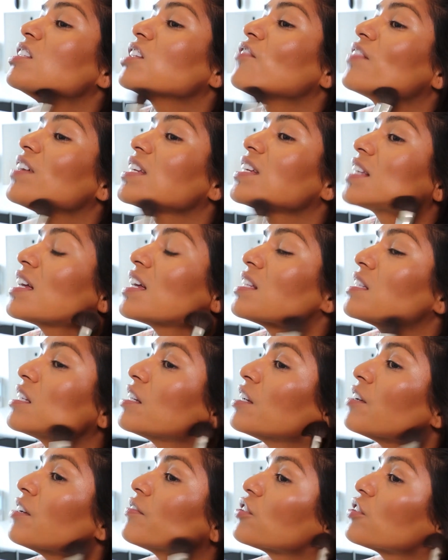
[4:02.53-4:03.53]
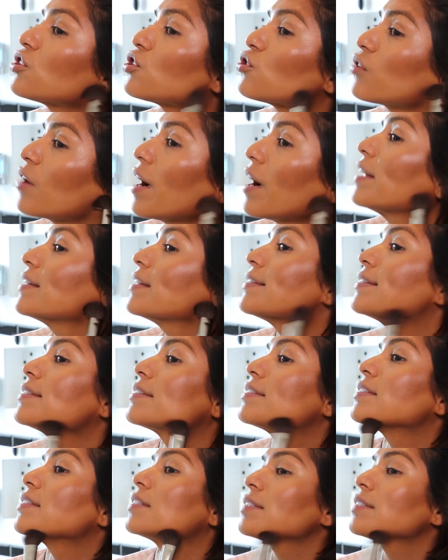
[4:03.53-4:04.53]
of excessive stress.
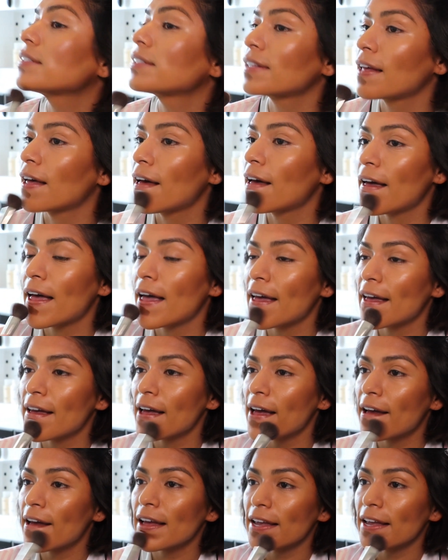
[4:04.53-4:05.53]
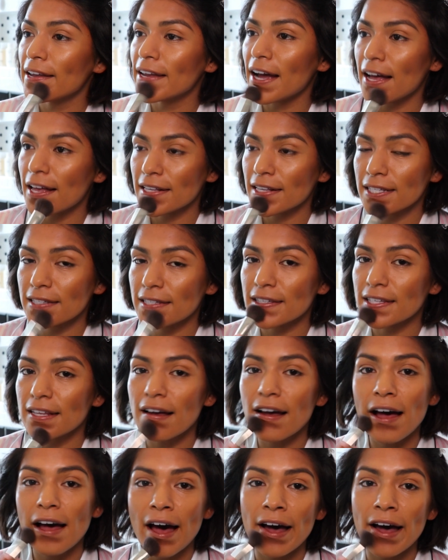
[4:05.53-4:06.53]
Yes,
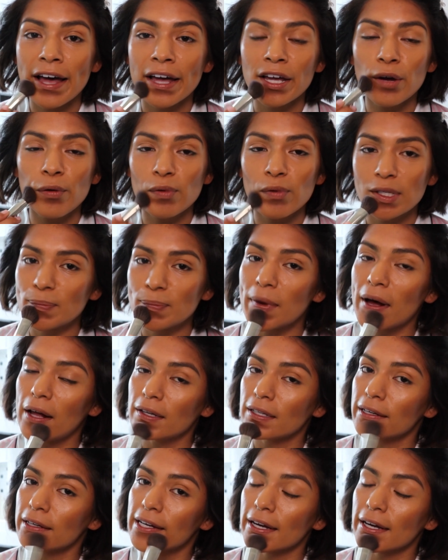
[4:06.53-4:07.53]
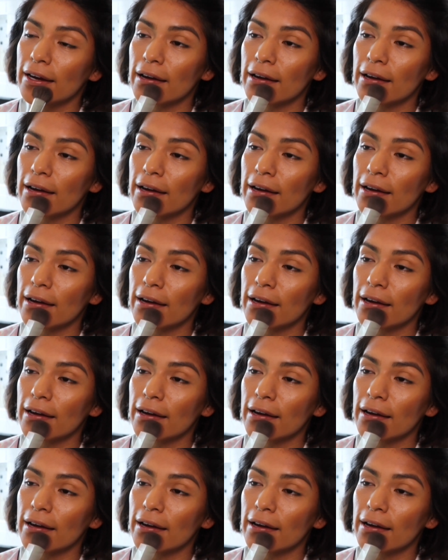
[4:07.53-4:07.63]
I was balding.